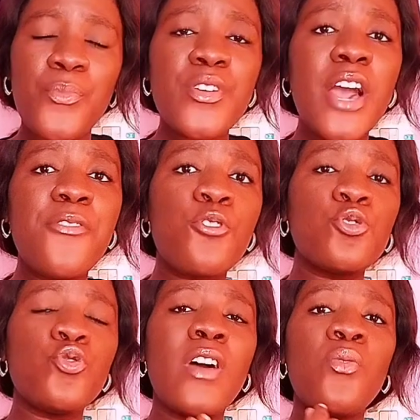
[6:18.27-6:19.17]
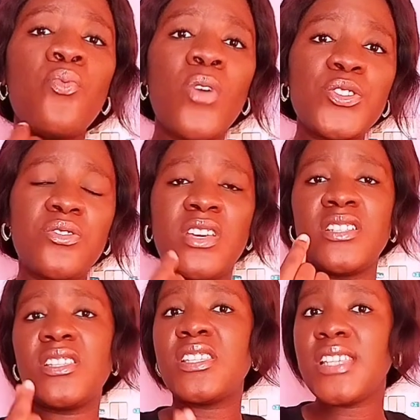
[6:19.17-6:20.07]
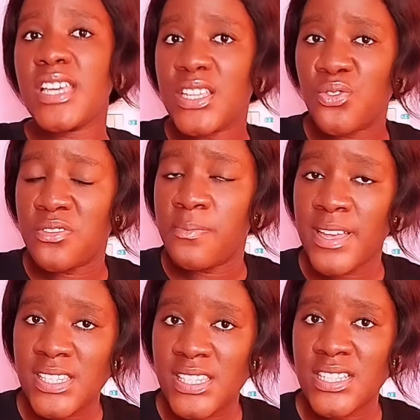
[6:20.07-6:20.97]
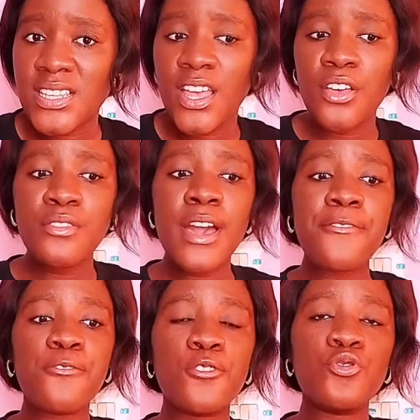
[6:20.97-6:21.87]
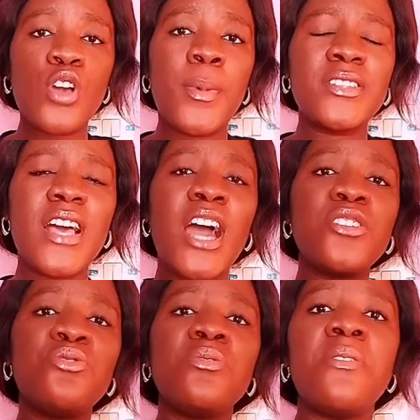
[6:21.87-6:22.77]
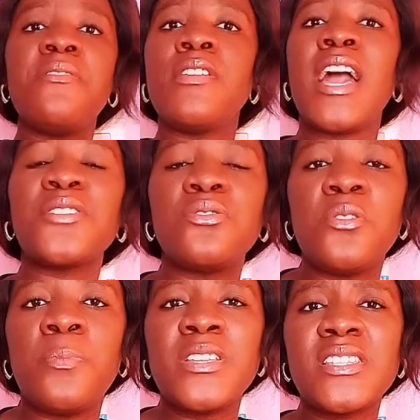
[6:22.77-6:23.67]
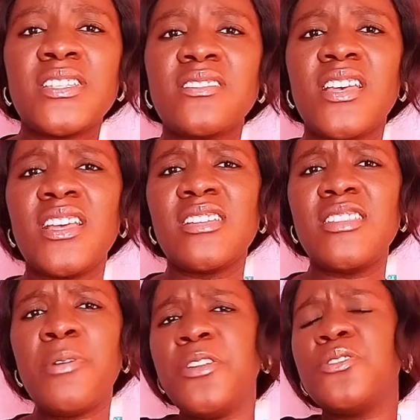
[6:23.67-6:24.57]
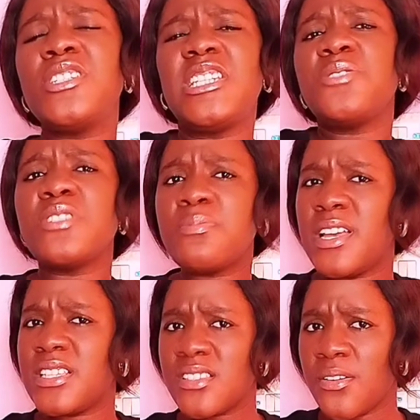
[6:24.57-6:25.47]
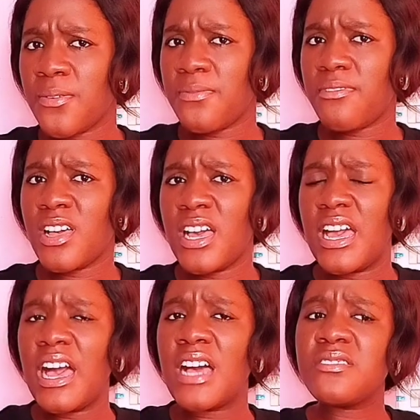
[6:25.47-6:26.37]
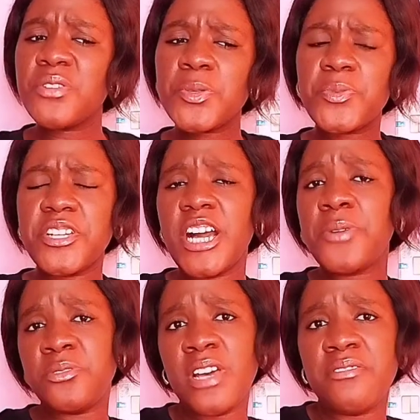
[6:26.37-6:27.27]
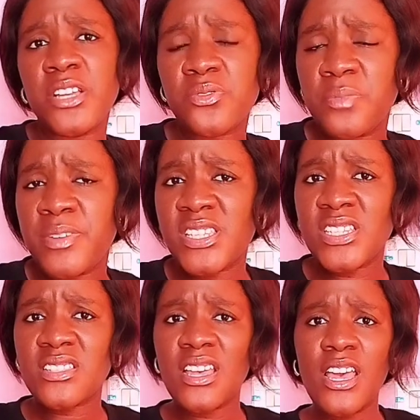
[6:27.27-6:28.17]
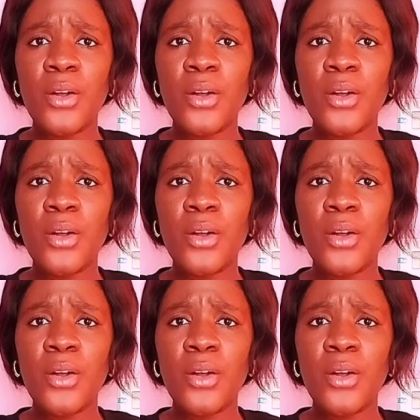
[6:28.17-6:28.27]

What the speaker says: But you have control of what you can say to the person. You have control about how you will react to the person. Then why not deal with myself and just be calm the way I react to the person?